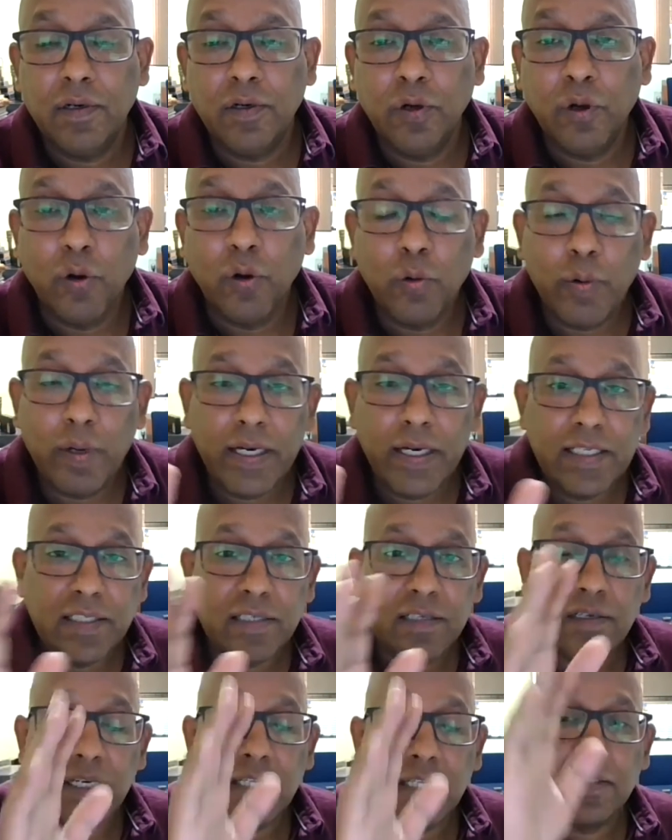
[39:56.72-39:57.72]
No one
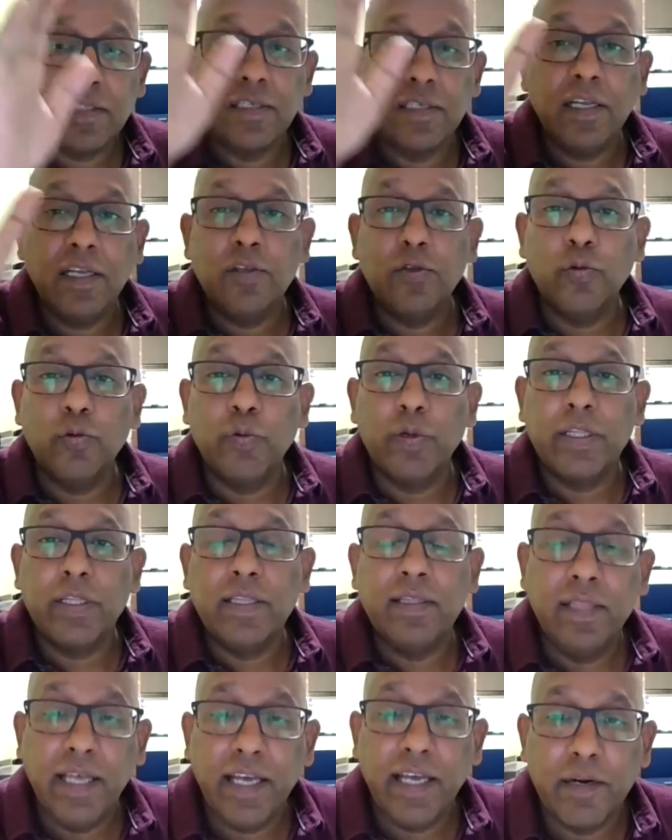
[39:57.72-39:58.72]
is trusting you
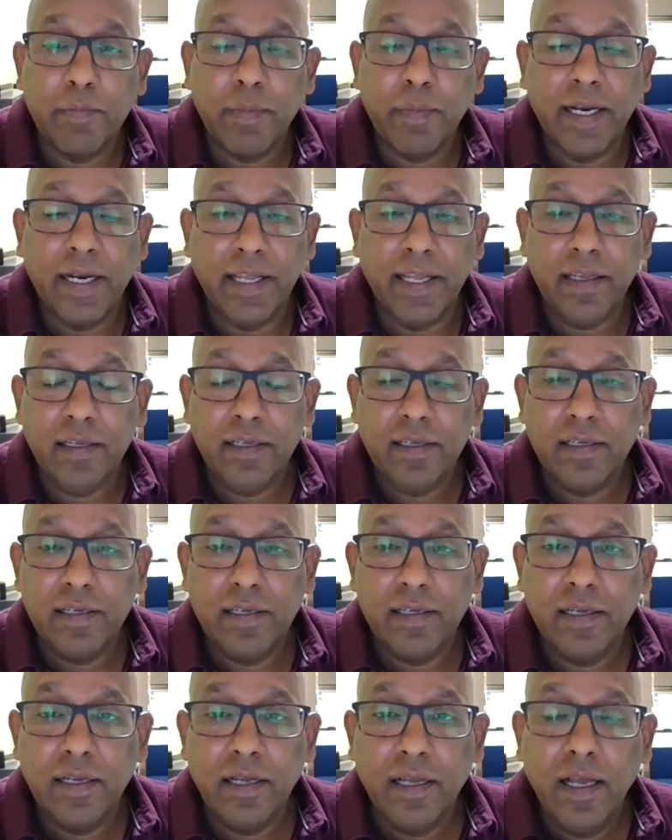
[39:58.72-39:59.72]
with their money,
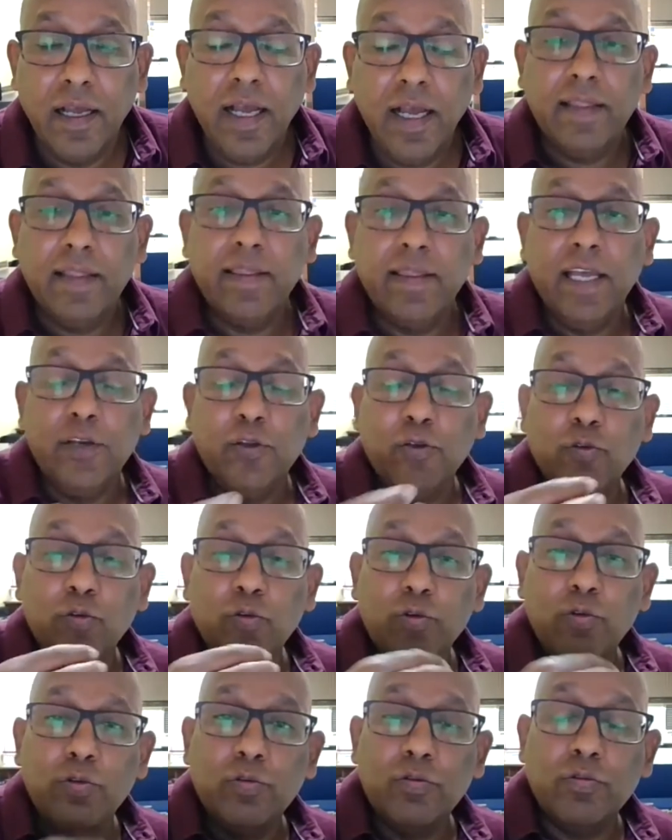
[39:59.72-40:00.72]
and then
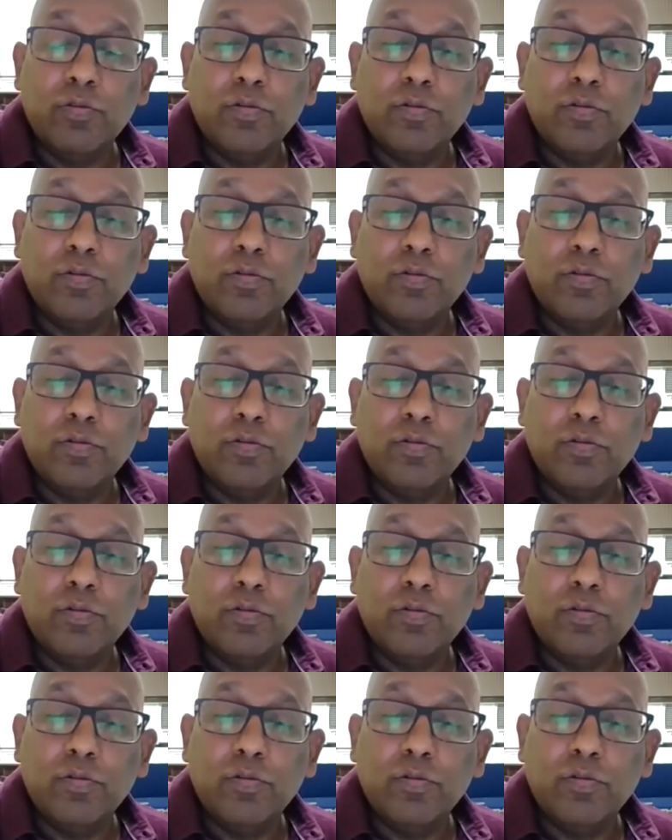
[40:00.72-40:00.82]
you